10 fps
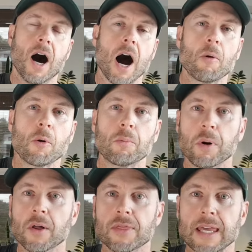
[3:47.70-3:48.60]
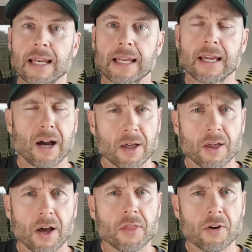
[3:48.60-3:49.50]
I will put their link, uh,
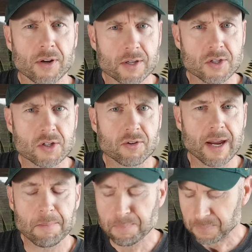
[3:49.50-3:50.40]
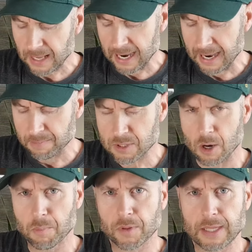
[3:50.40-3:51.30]
they're on Instagram, um, so
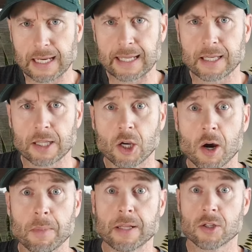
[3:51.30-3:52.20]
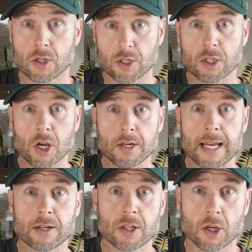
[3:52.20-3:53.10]
I'll put their link in the comments. So just go
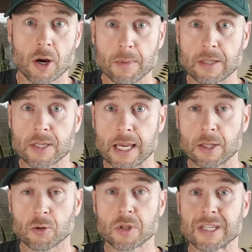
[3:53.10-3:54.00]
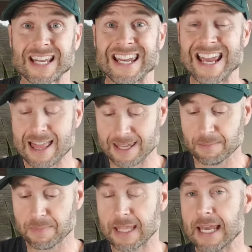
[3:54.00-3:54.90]
down to the comments and you'll see
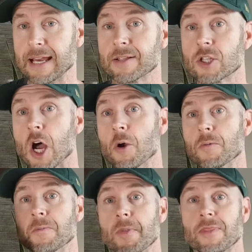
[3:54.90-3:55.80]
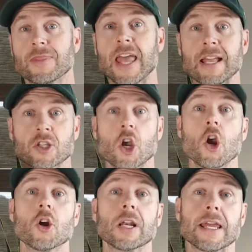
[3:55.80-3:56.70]
them there. So that's
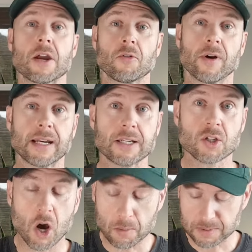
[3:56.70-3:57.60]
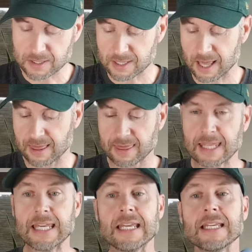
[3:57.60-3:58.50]
early running tops.
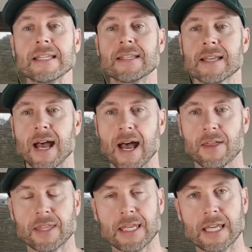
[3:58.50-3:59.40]
These are the